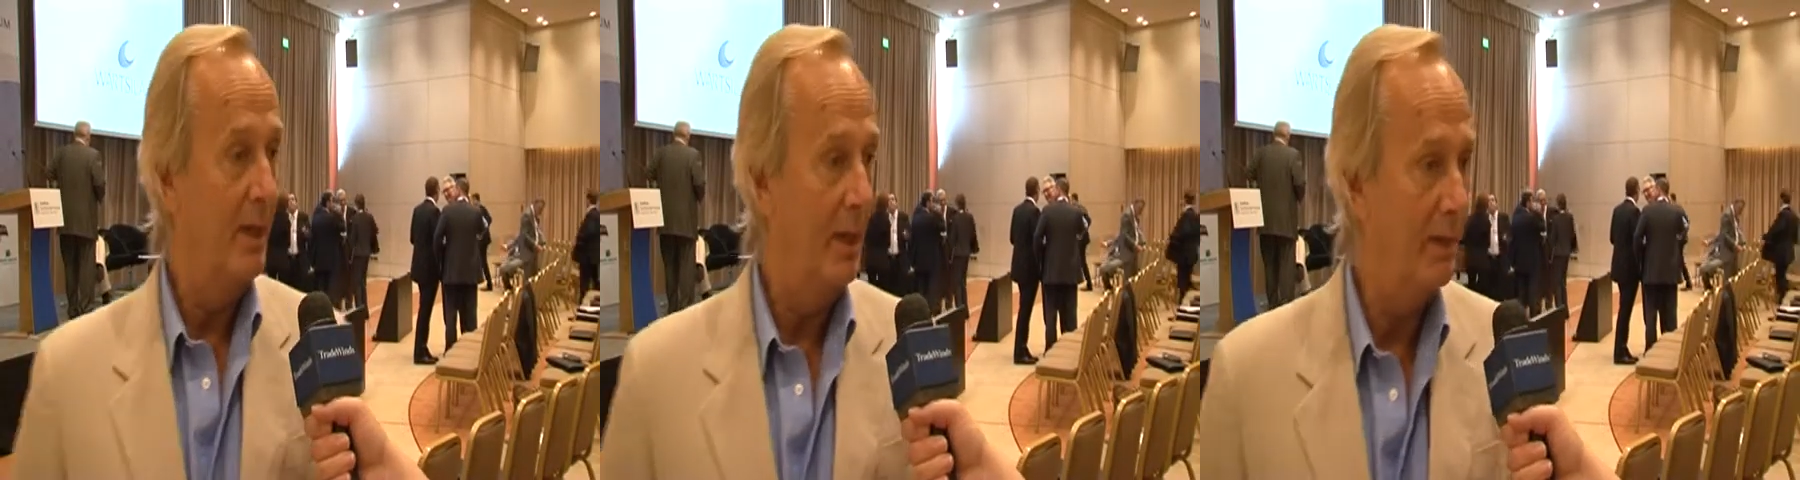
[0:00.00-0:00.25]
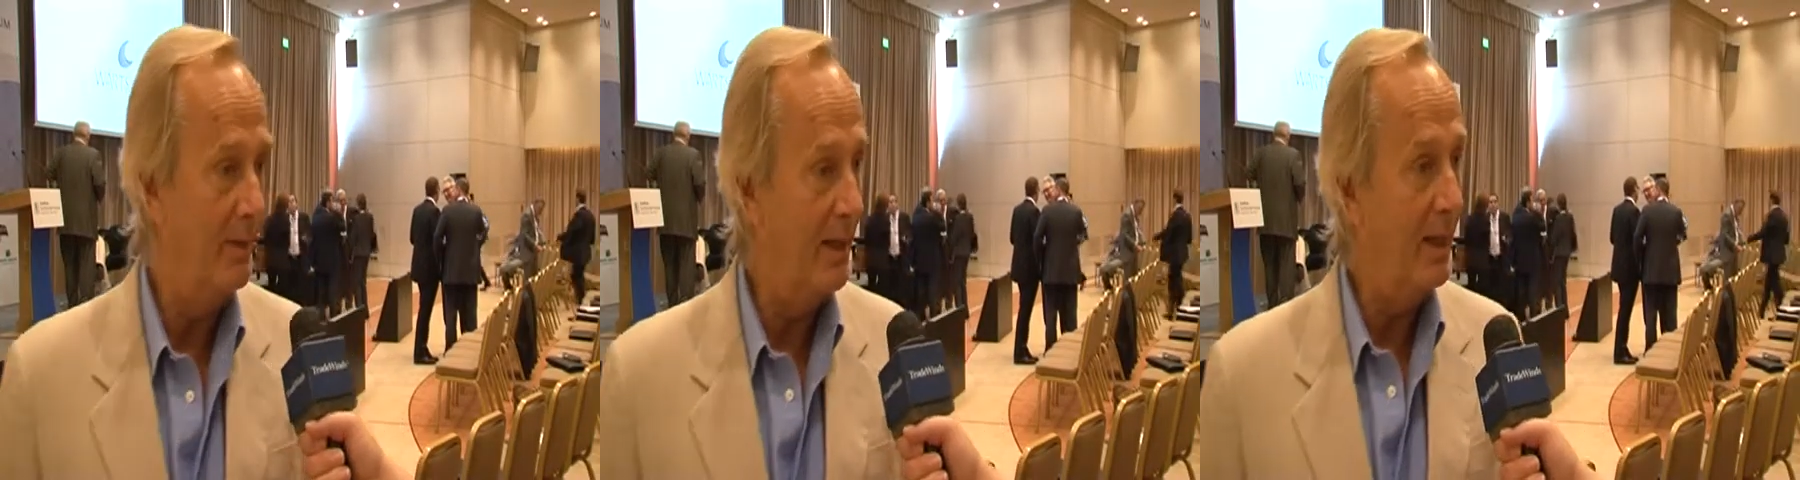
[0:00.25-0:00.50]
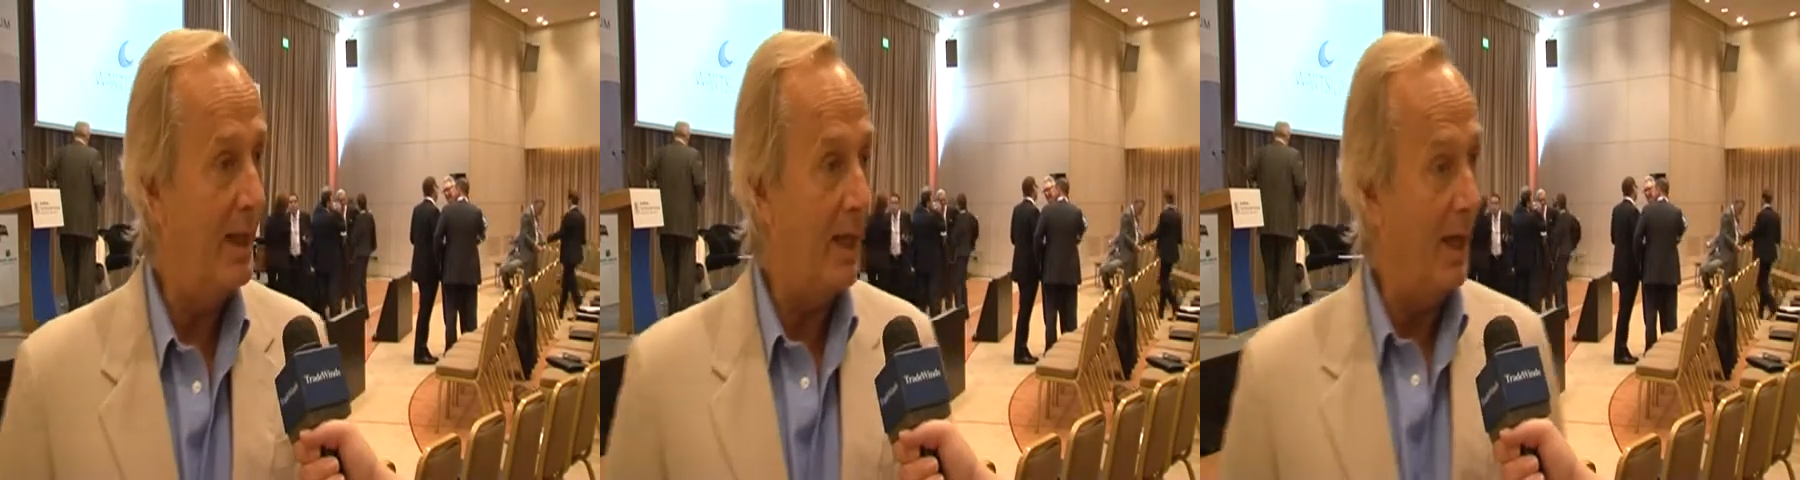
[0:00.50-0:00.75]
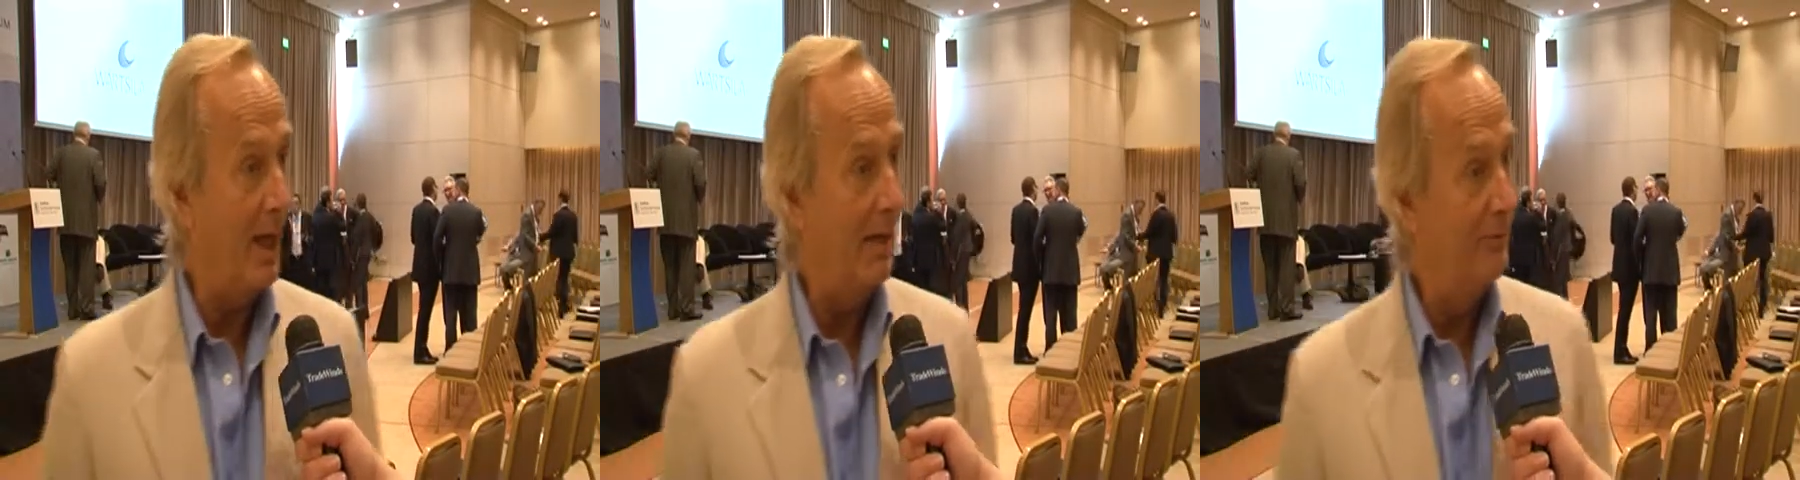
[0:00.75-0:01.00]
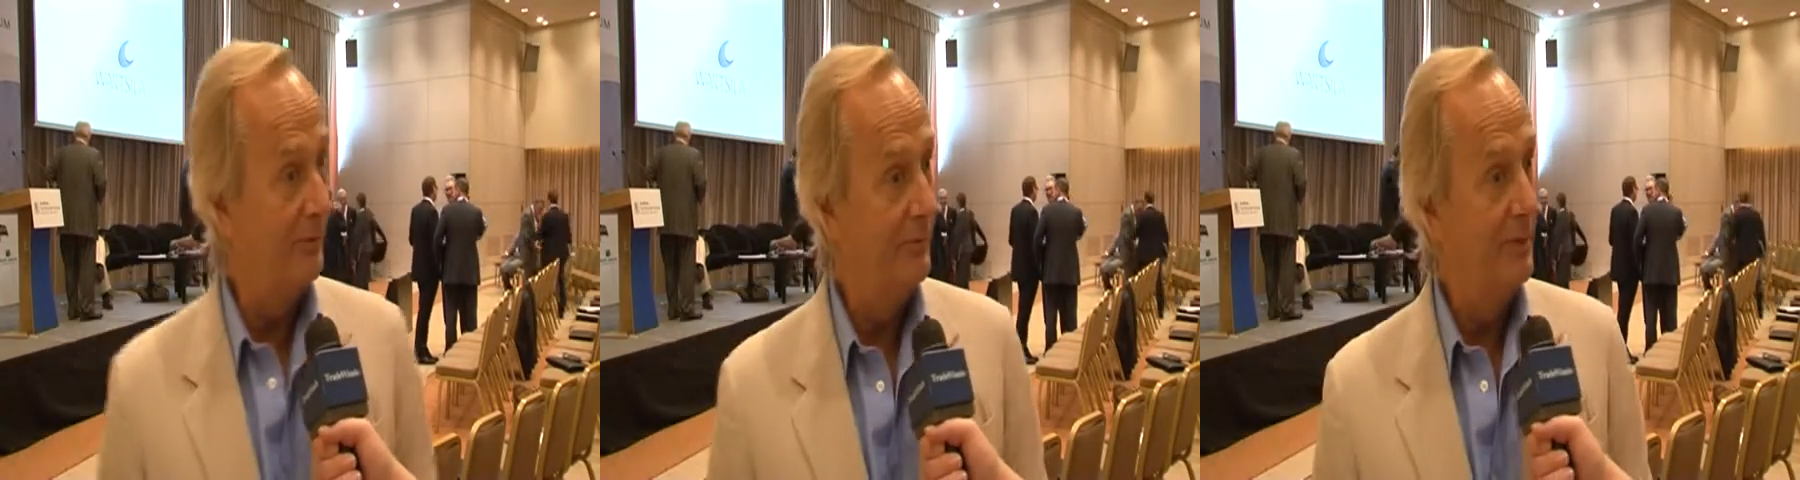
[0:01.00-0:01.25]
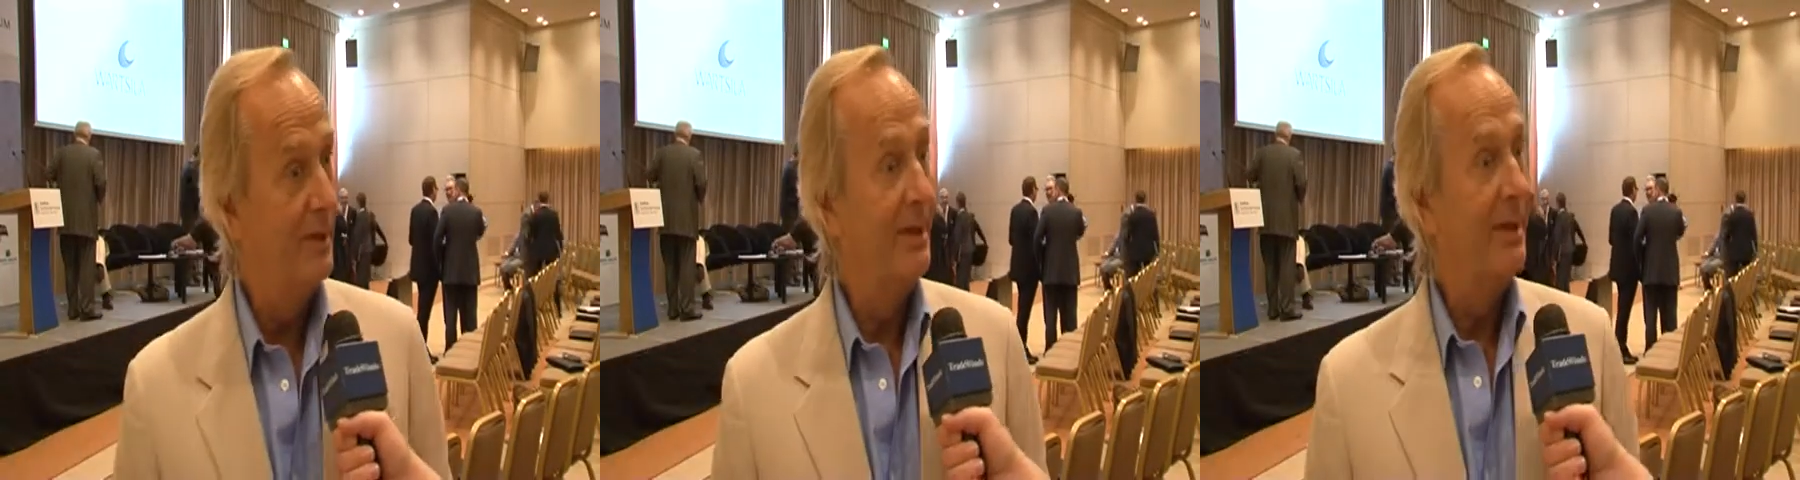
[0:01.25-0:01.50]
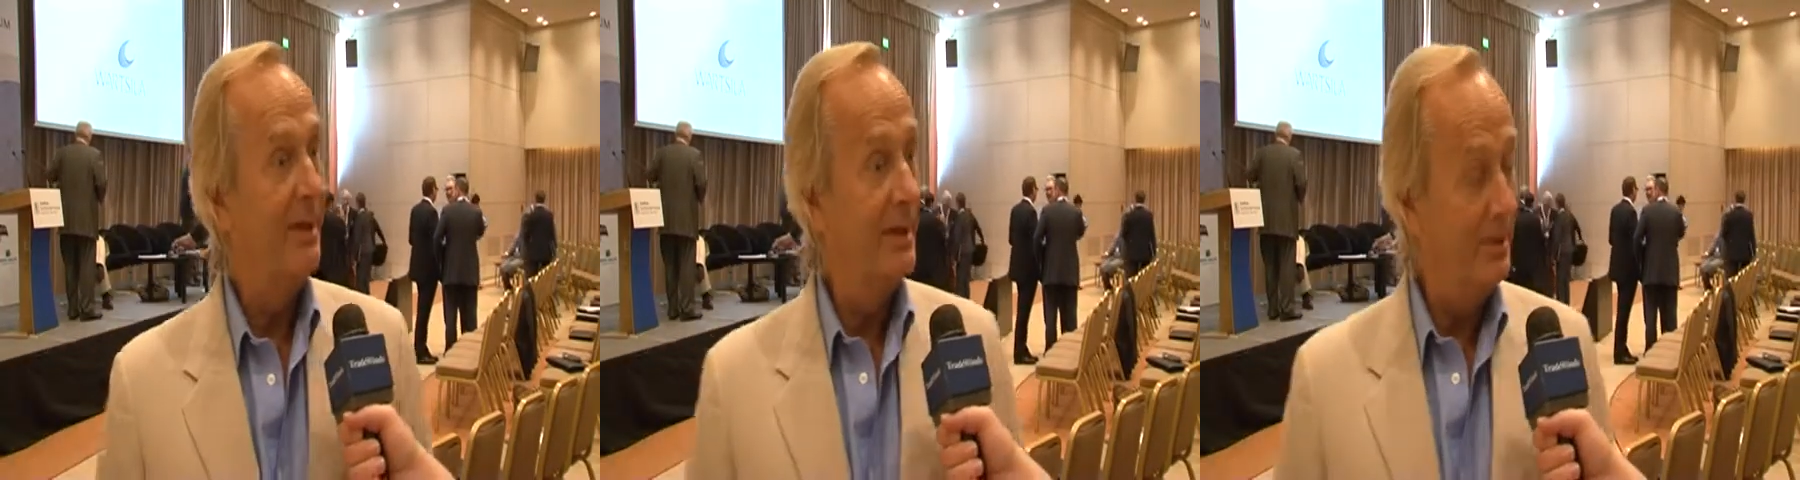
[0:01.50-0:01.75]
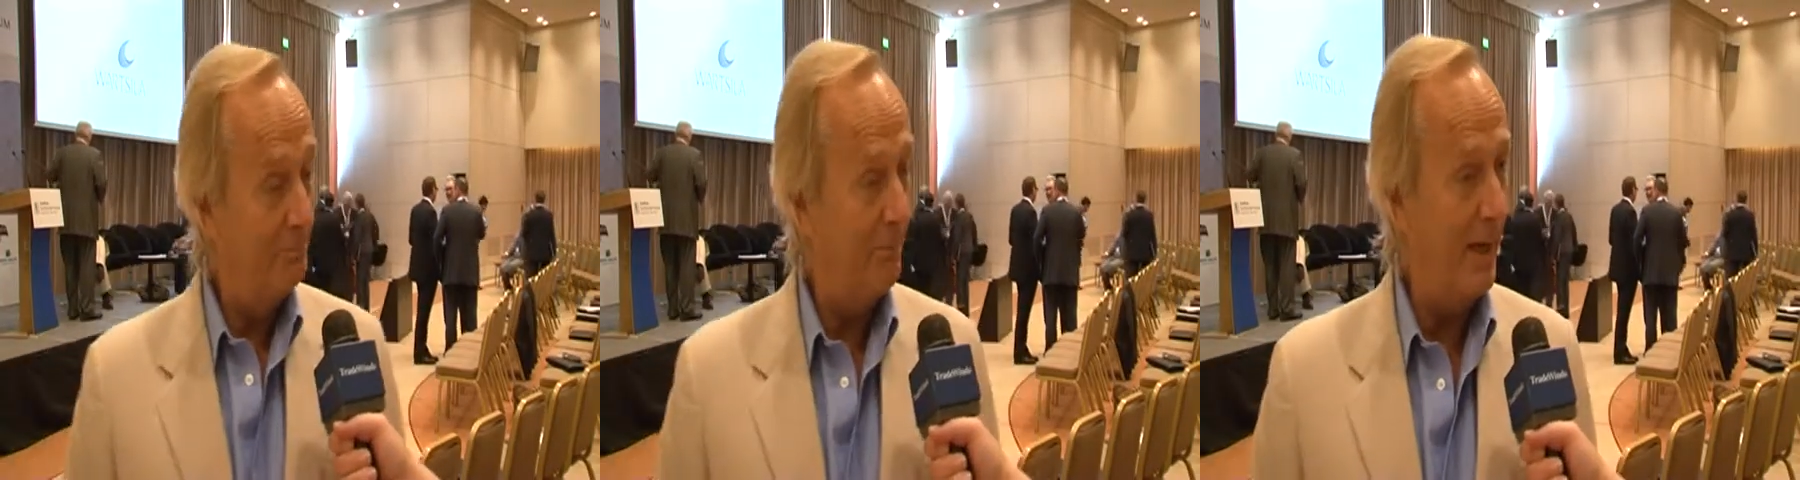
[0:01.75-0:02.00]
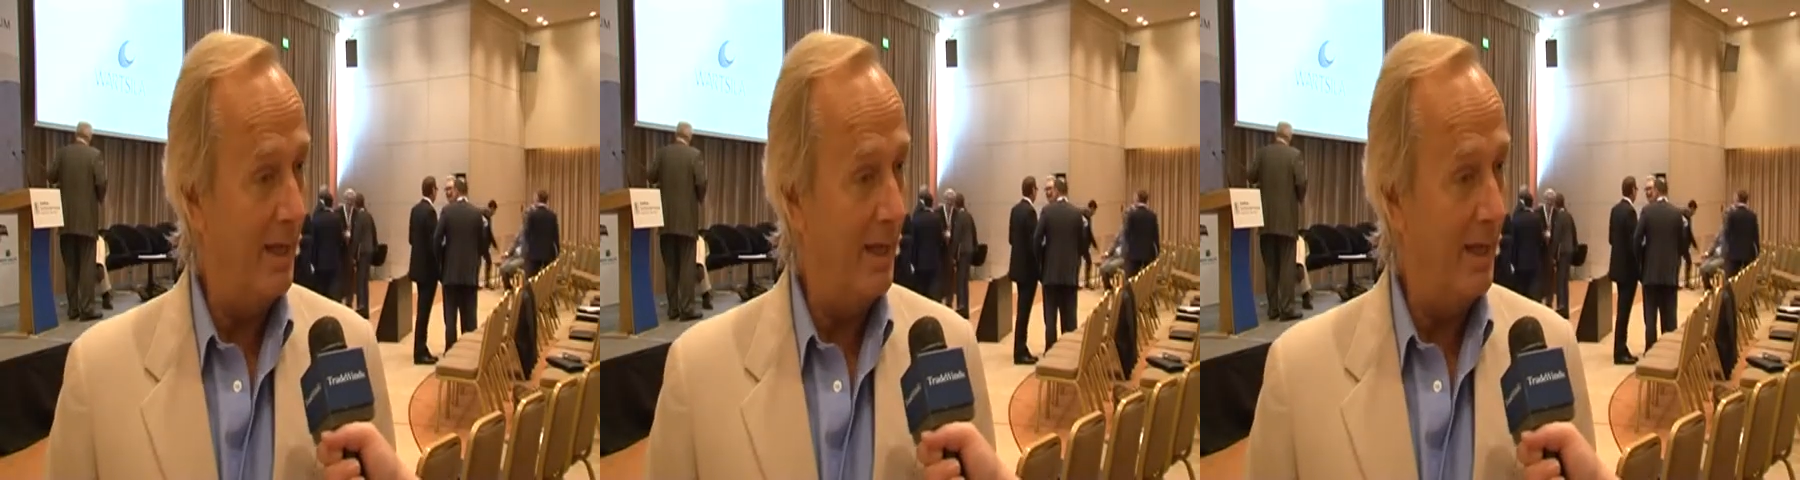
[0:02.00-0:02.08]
And they have, in,